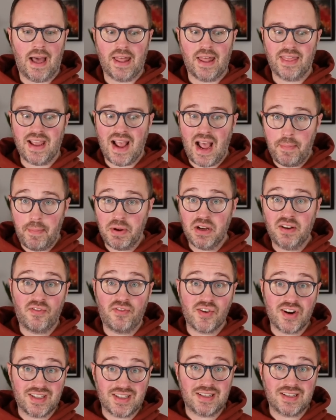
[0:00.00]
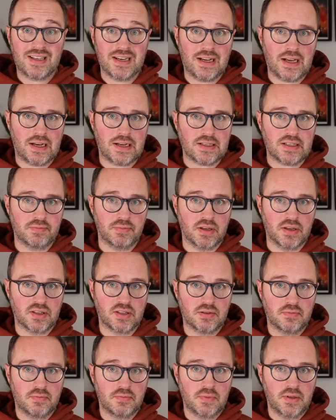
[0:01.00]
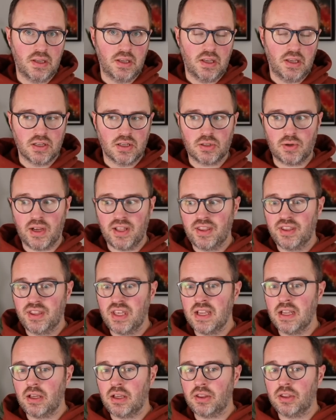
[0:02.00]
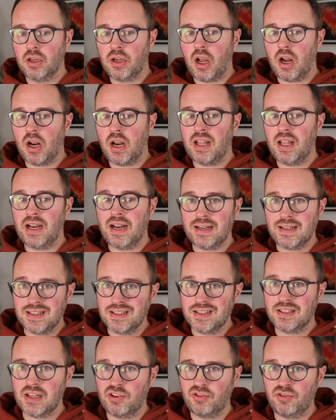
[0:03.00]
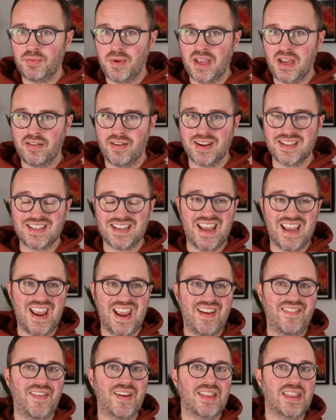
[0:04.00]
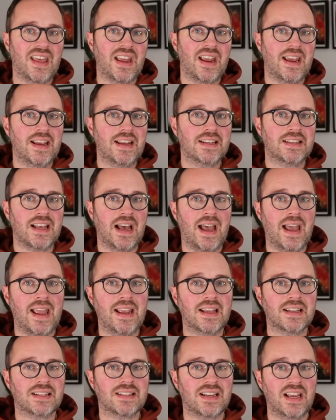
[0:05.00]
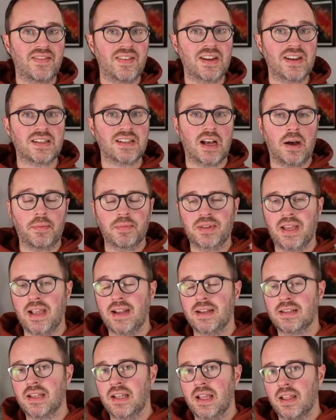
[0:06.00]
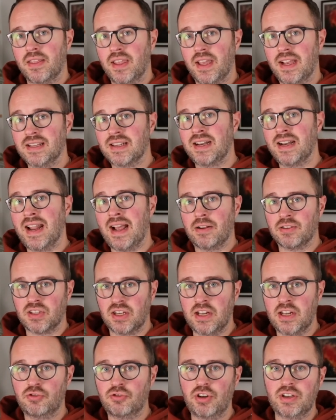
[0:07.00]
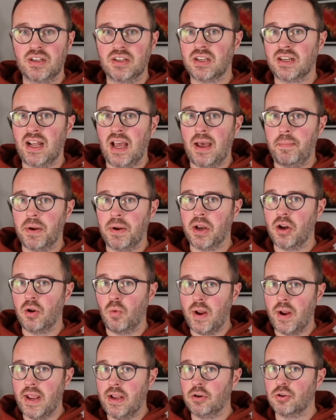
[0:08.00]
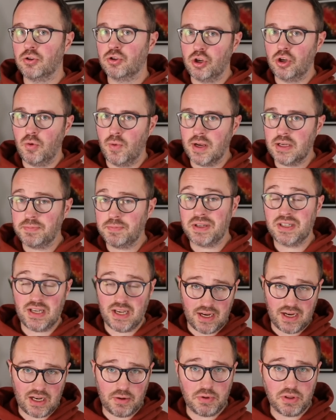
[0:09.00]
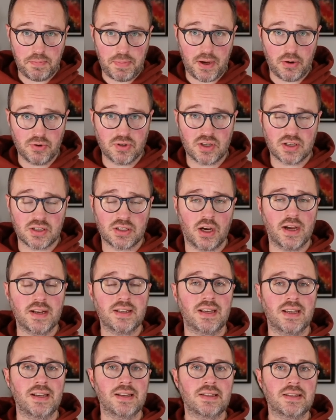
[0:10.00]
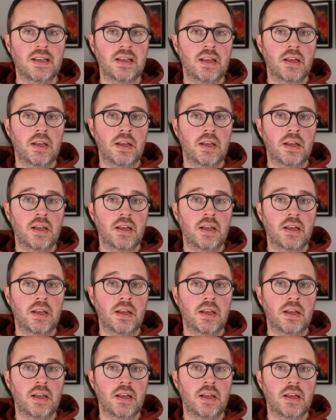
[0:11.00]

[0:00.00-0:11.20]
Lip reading: They happened for existing customers. So I think the kind of the lesson to take from here is if there is a savings update that is announced, an increase that's going to happen in a week or 2 weeks, particularly with the bill and societies,